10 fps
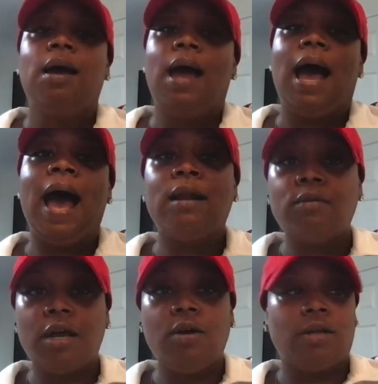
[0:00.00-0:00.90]
I
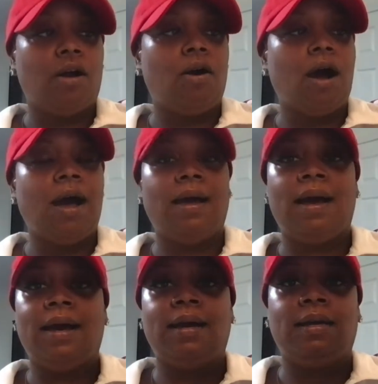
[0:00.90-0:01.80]
don't know, y'all.
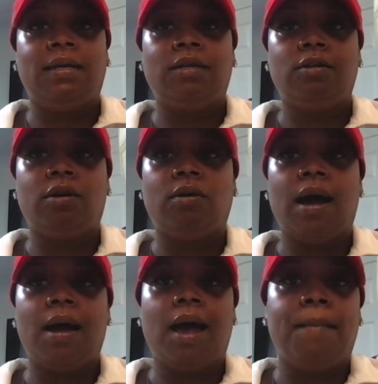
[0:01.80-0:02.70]

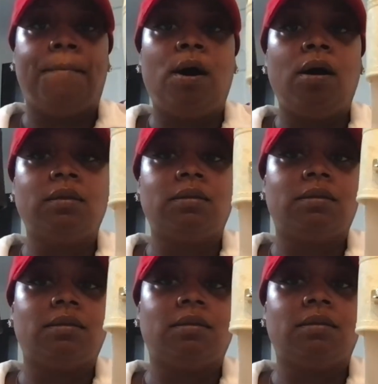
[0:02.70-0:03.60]
I bought
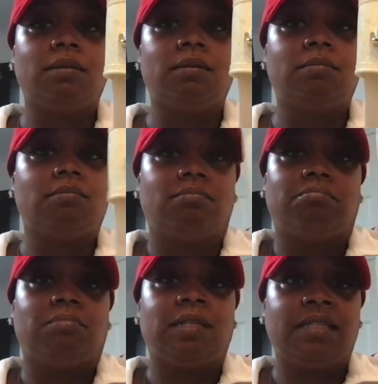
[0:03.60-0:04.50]

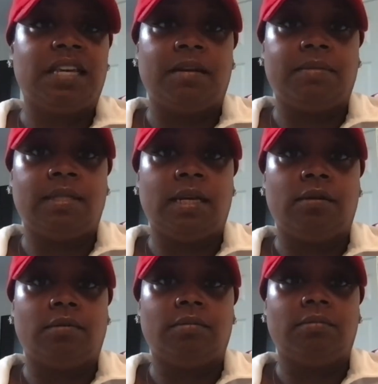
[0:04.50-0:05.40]
the same
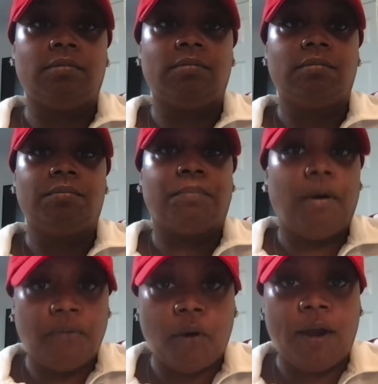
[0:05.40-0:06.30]
sandal.
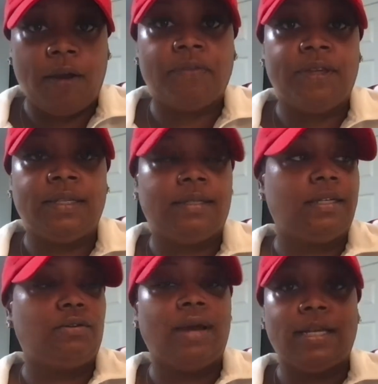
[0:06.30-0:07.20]
Both are
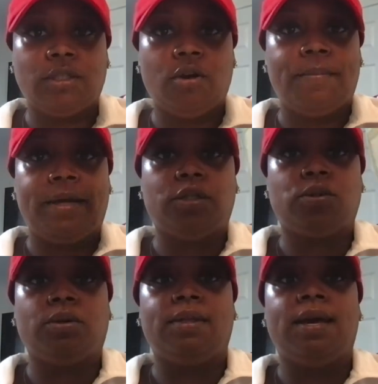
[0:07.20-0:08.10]
authentic. You guys know I made
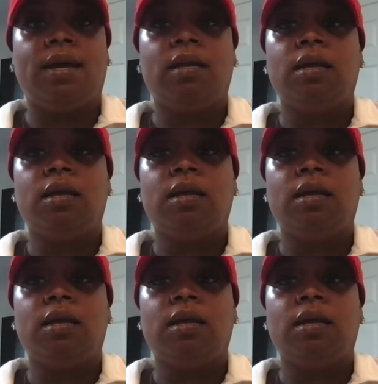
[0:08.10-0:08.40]
sure of that.